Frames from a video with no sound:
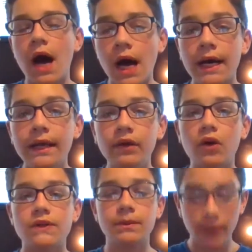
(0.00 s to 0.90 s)
I
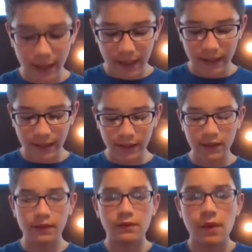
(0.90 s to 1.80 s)
also bought
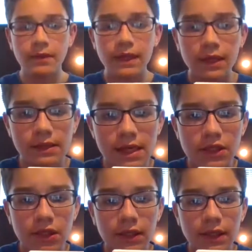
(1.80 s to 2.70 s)
a limited
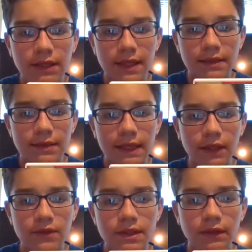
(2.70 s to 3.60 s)
edition
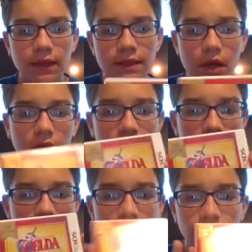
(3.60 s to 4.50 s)
Nintendo Selects
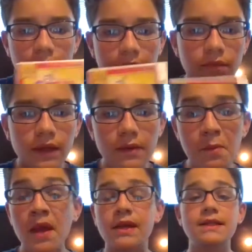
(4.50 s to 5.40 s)
Ocarina of Time thing
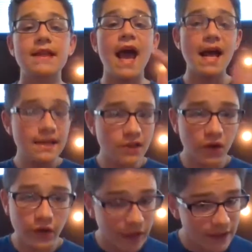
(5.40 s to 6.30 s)
because, as
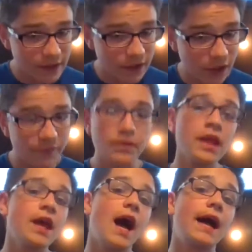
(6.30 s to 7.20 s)
all you guys know,
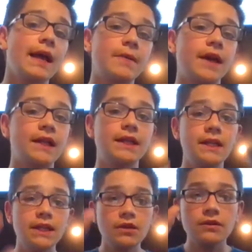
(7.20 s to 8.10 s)
I am a
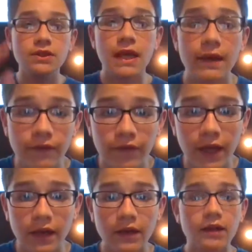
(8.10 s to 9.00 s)
huge game
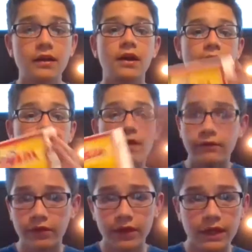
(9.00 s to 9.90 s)
fan.
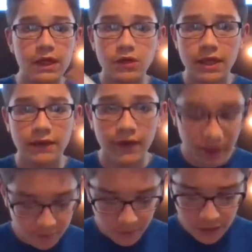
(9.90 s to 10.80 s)
Everything, huge game fan.